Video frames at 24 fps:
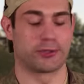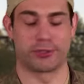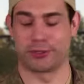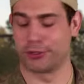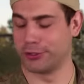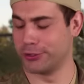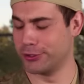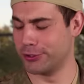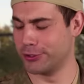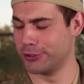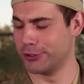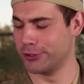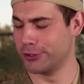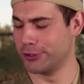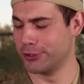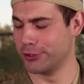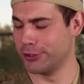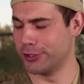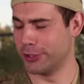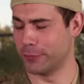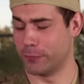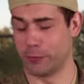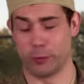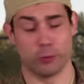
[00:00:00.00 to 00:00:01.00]
Psh.
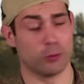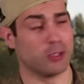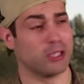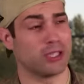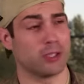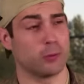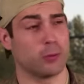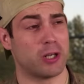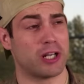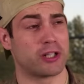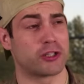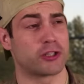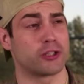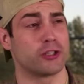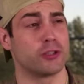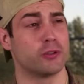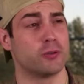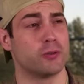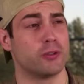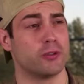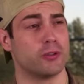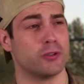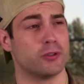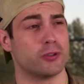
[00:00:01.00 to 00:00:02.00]
If you really wanna
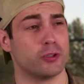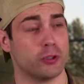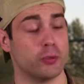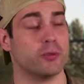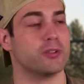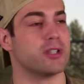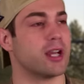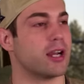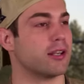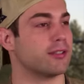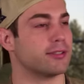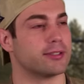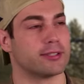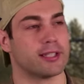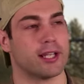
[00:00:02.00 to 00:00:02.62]
shoot, use iron